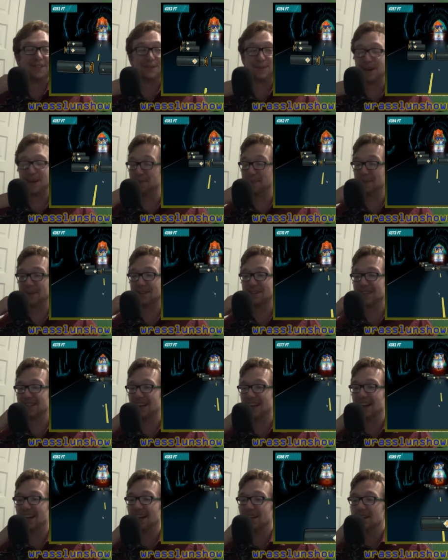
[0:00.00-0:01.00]
straight up kills a
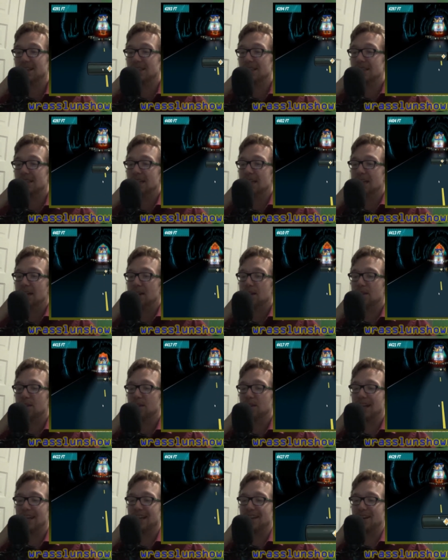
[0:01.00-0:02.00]
guy. Wow.
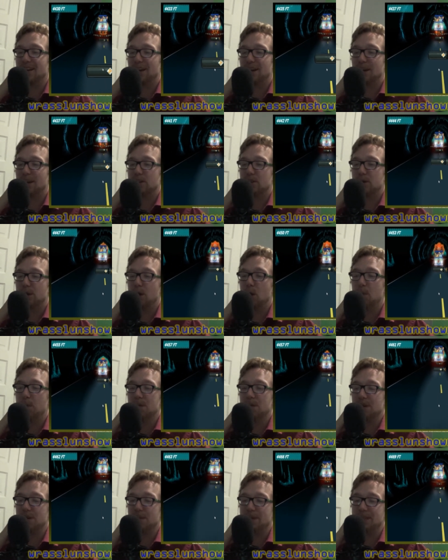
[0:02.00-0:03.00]
Like, uh, so it
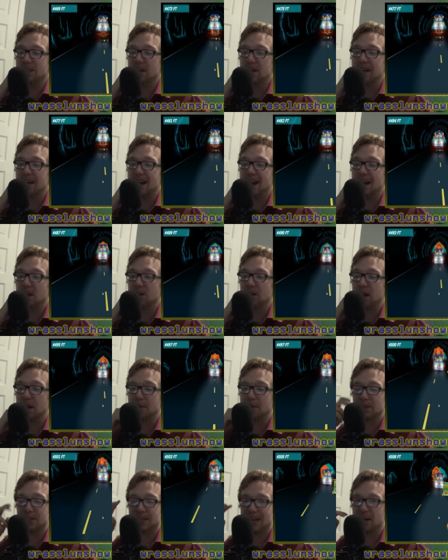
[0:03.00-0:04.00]
opens up. He's in a
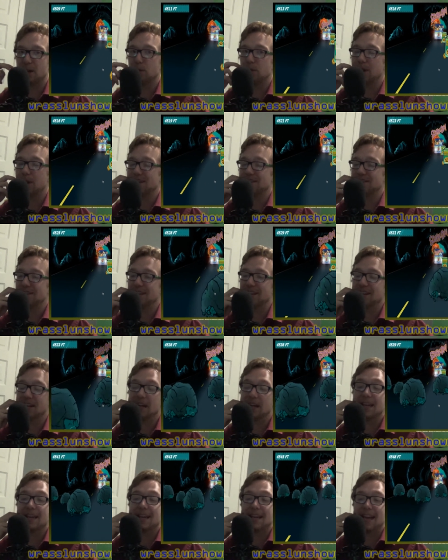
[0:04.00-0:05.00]
helicopter. He's getting arrested,
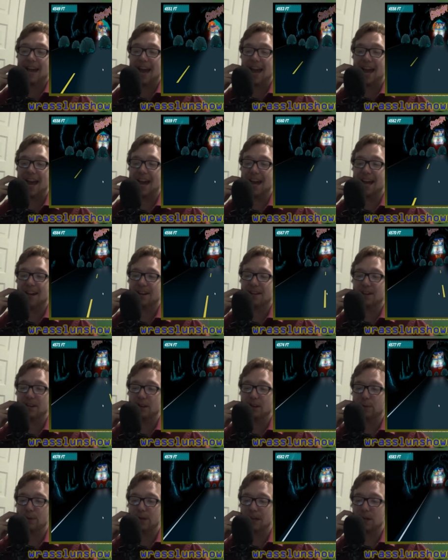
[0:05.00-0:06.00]
and
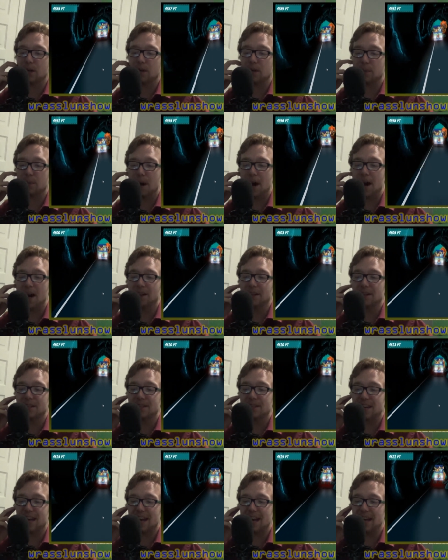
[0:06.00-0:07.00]
you hear the
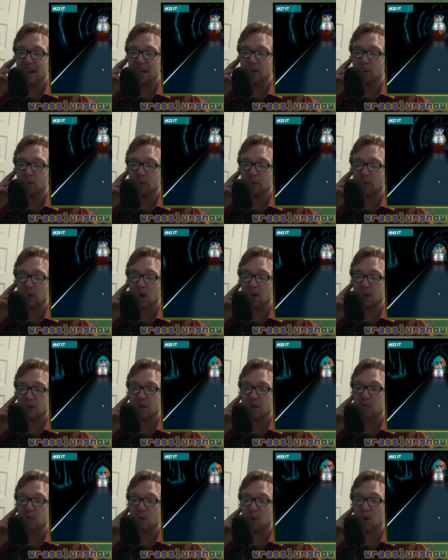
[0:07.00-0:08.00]
pilot say, "We've lost
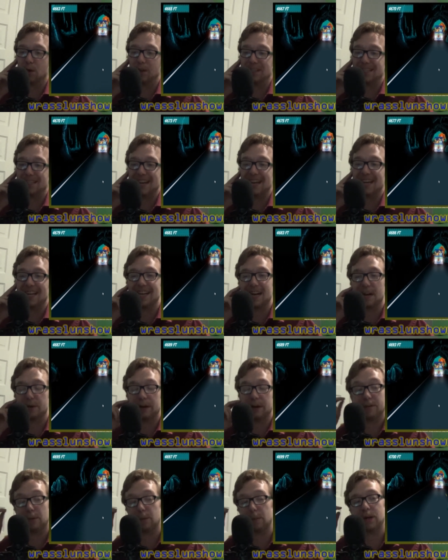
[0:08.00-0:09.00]
control. He's taken
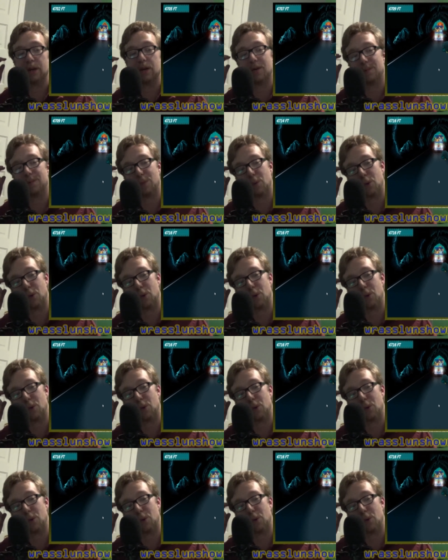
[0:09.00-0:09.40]
out everybody on